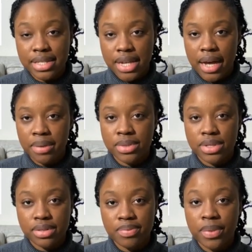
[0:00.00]

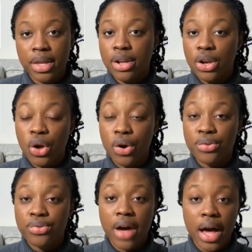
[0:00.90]
times.
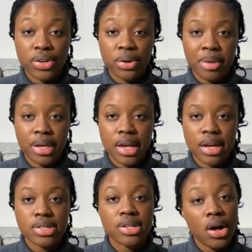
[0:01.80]
Love and
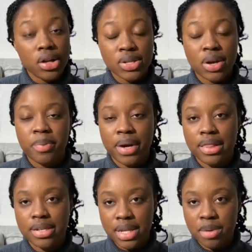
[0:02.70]
obedience also appear
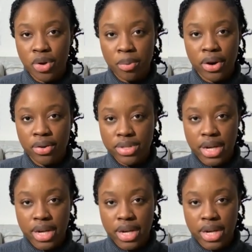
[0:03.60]
the same number of